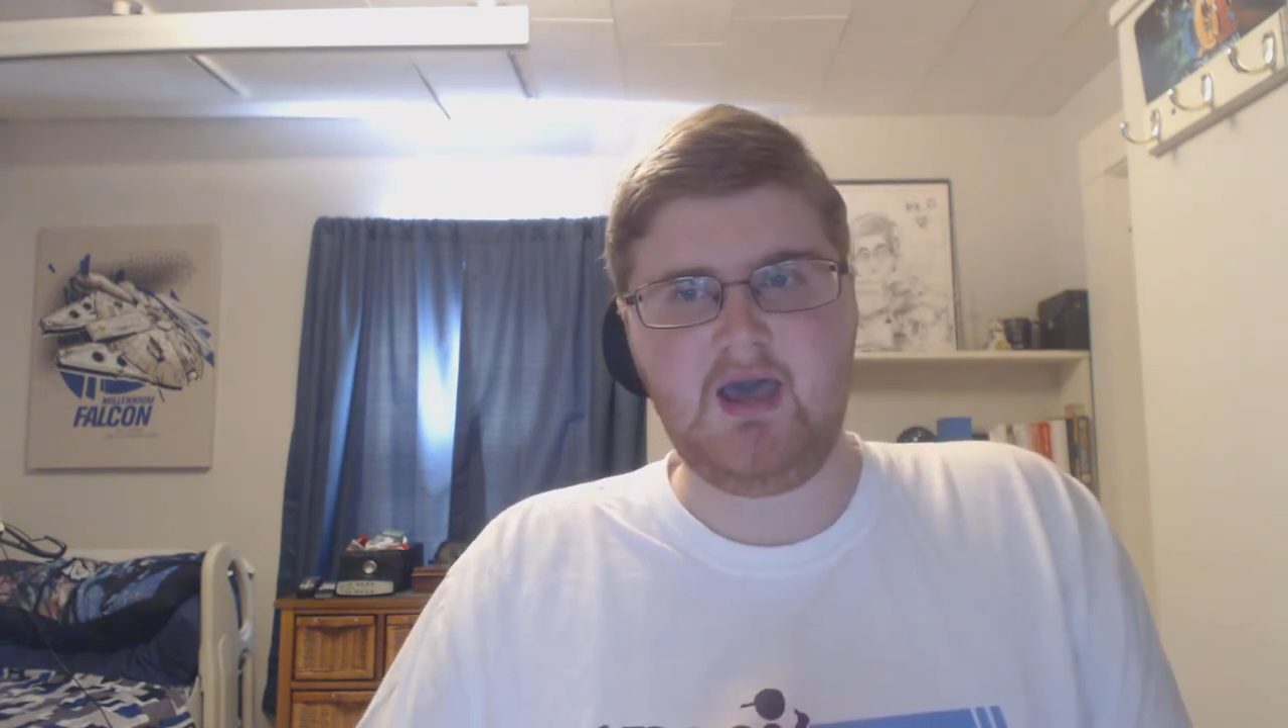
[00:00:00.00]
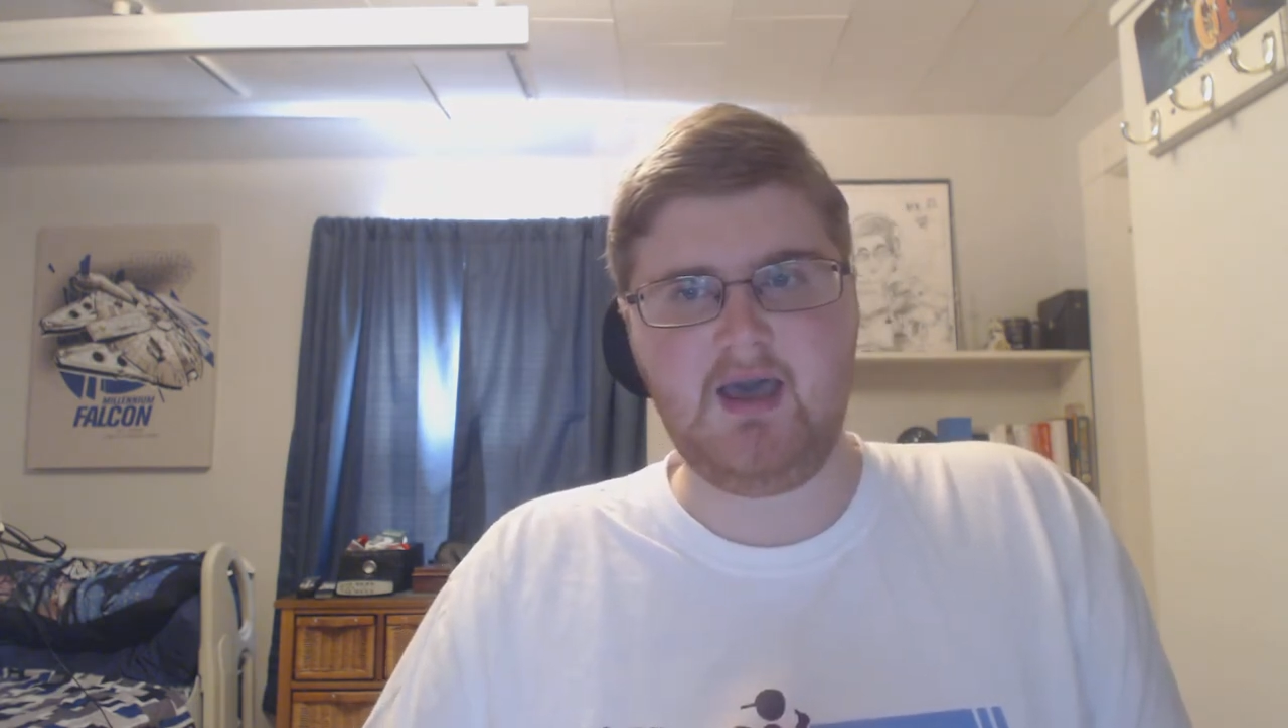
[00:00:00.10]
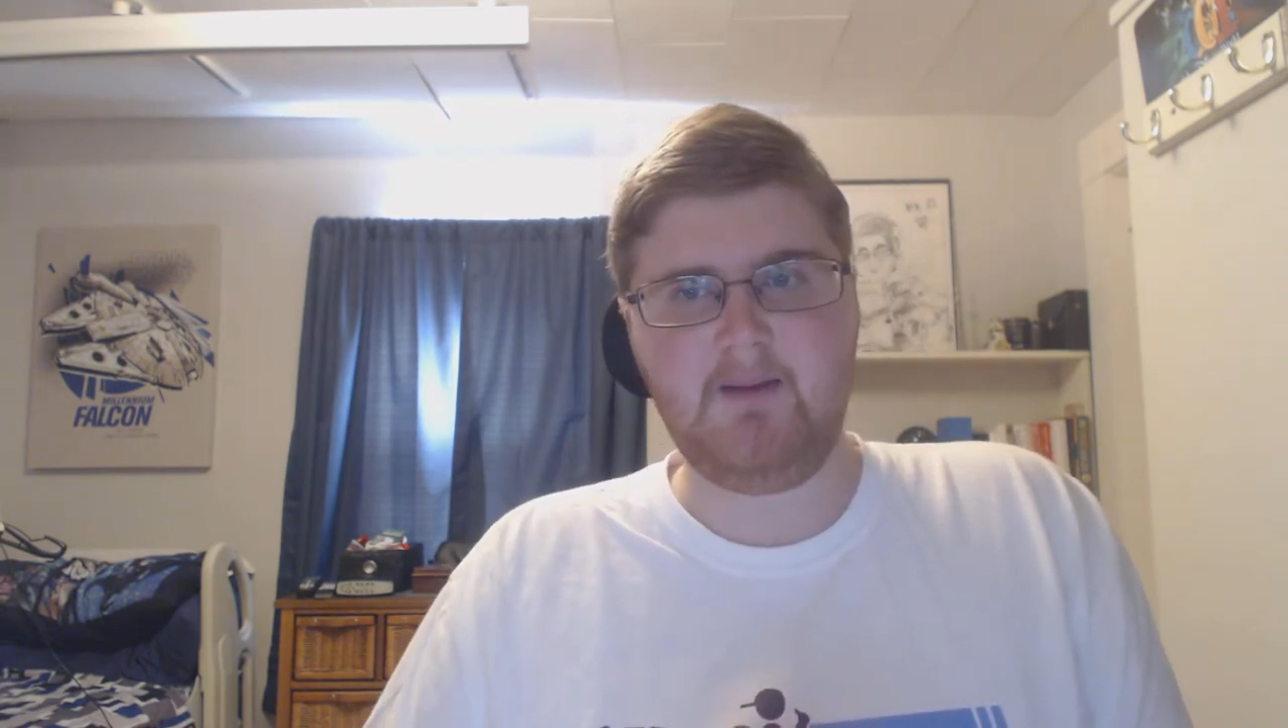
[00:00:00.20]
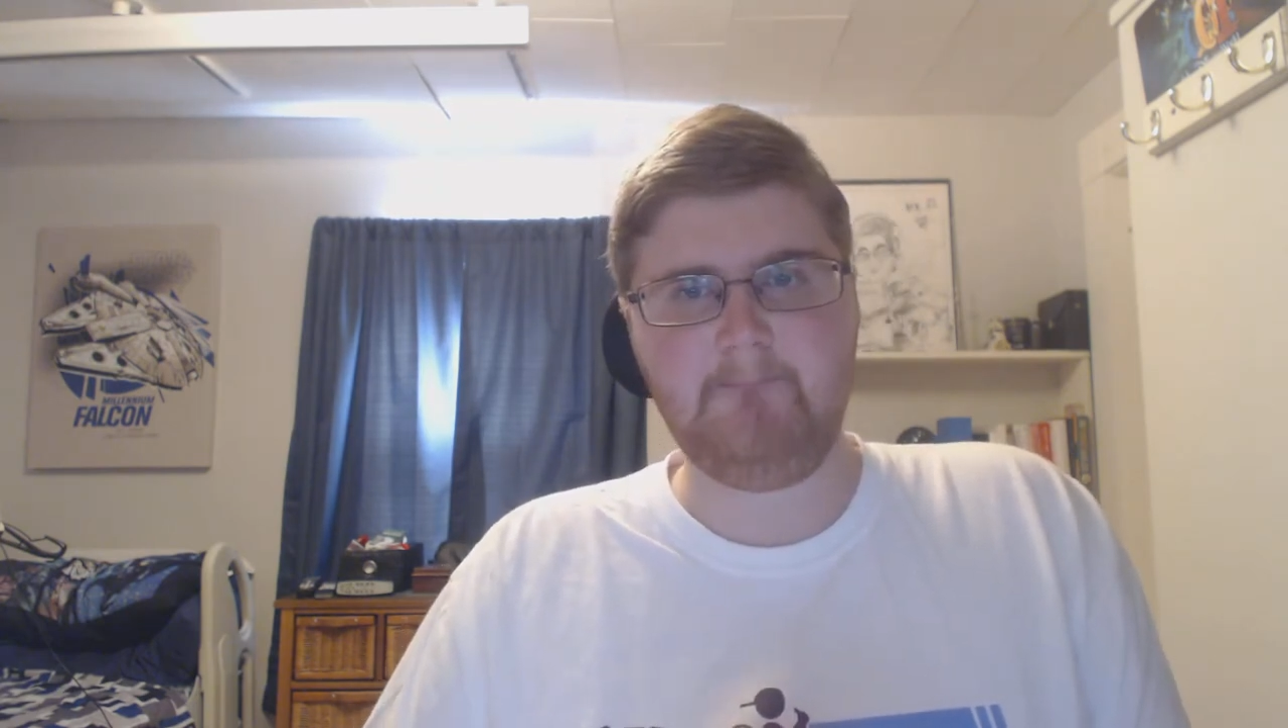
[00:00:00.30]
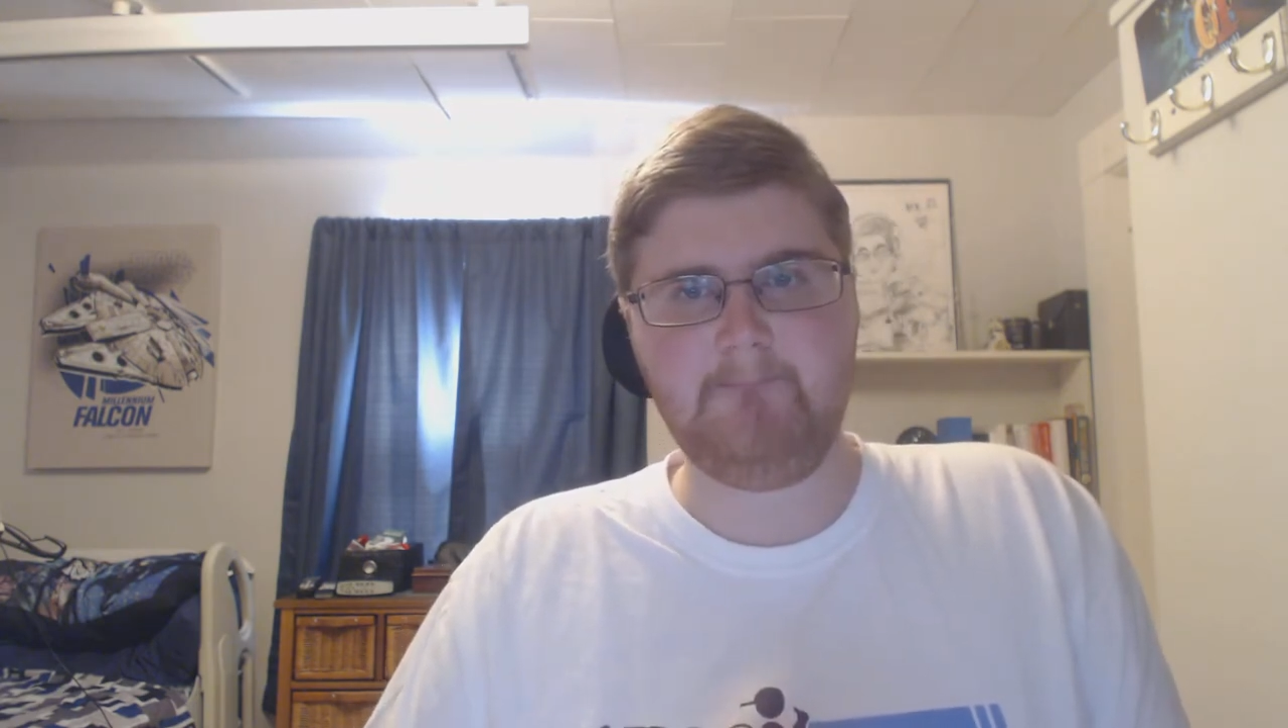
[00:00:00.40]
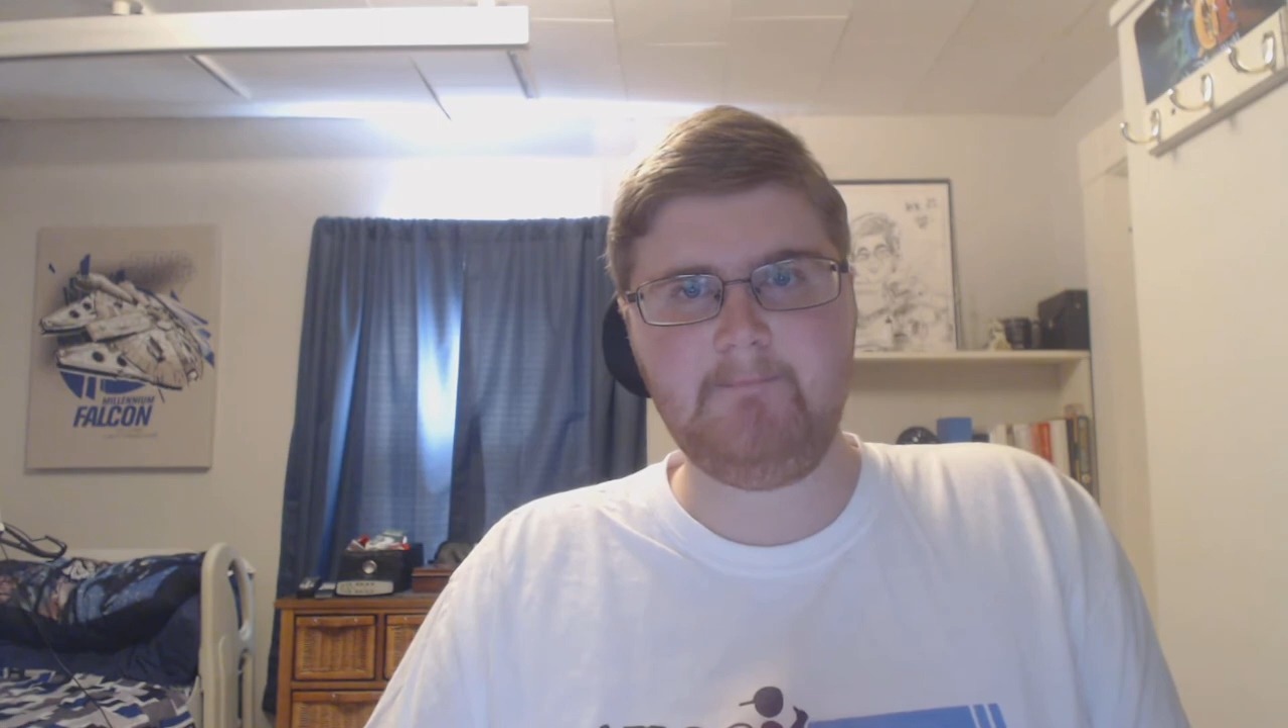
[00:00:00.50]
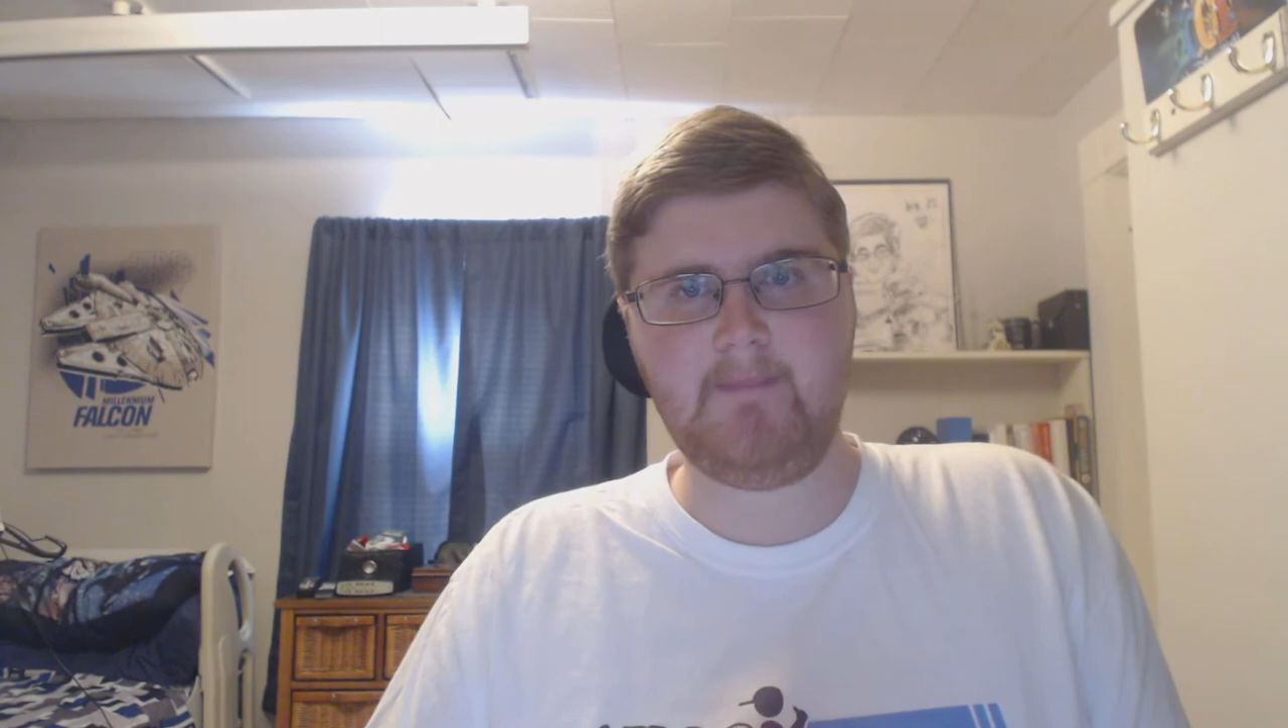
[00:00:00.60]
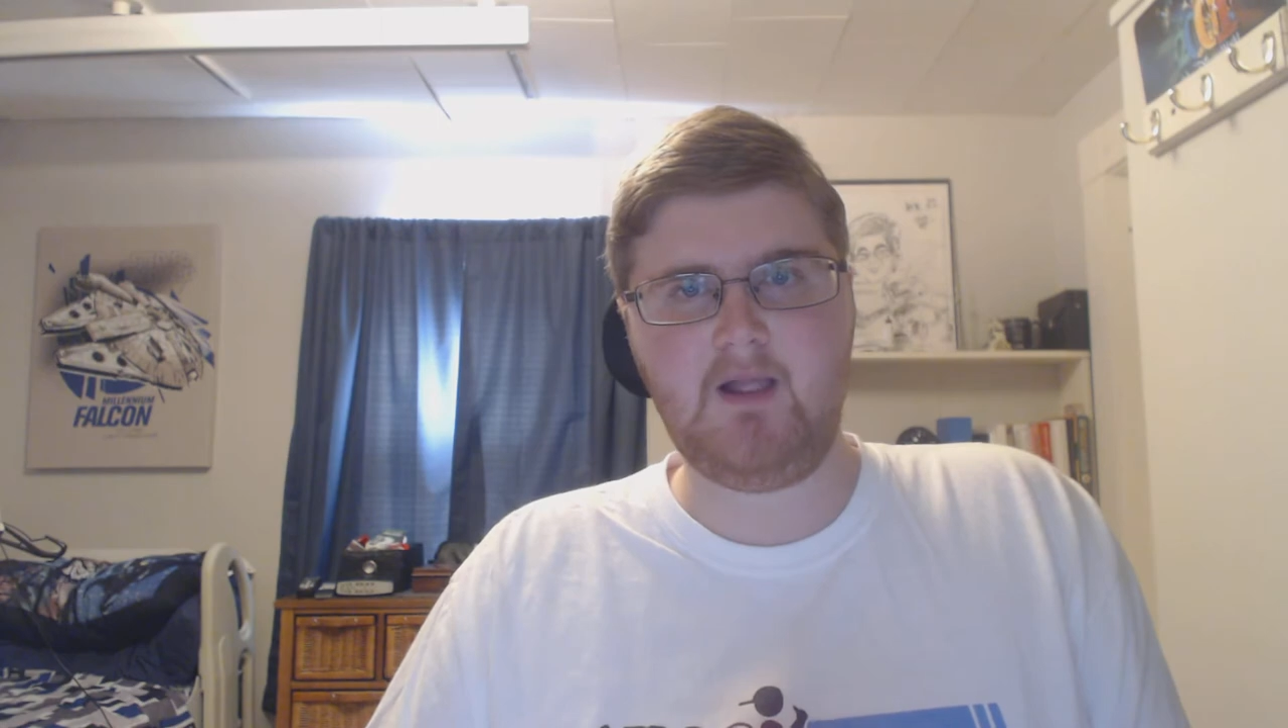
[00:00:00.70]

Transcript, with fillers: Um,